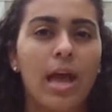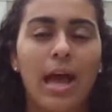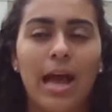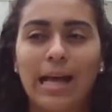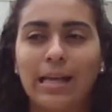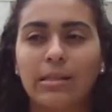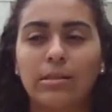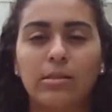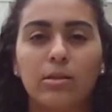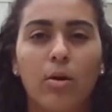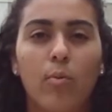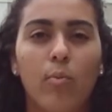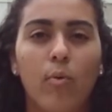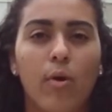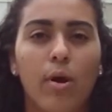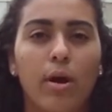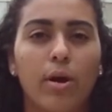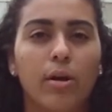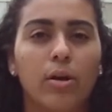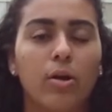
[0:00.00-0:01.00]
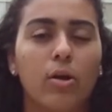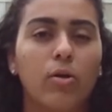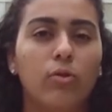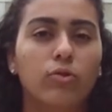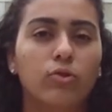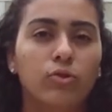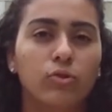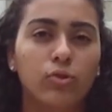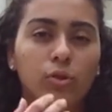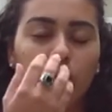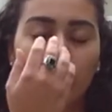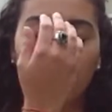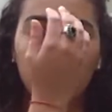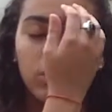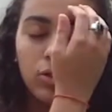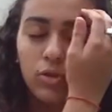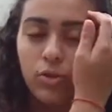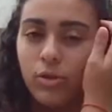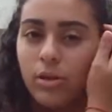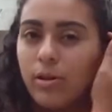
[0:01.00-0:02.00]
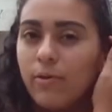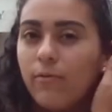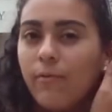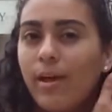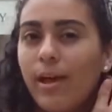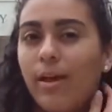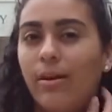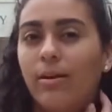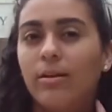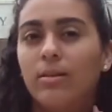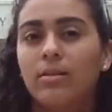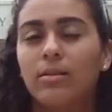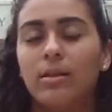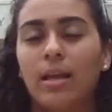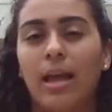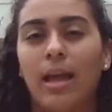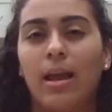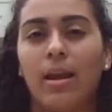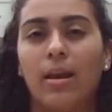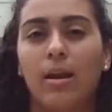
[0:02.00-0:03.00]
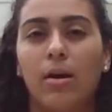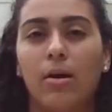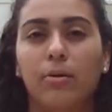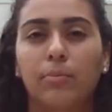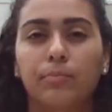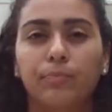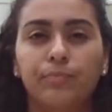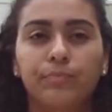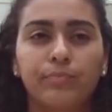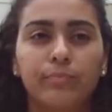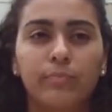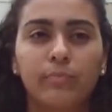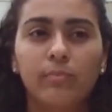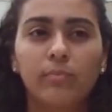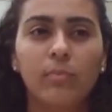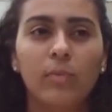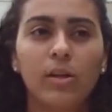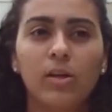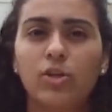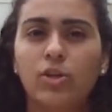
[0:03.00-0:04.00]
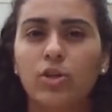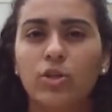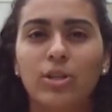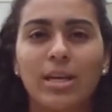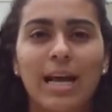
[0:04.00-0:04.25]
ask someone, go to the student affairs, and um, just